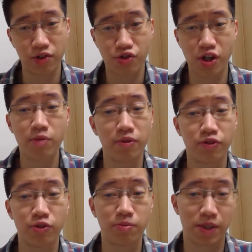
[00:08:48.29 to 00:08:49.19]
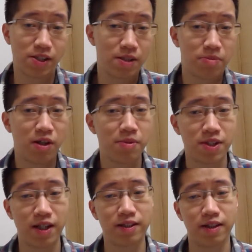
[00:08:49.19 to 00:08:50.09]
share with you, because I
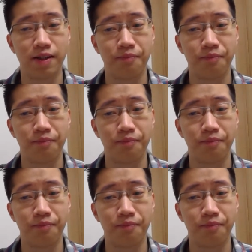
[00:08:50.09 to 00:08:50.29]
promised that.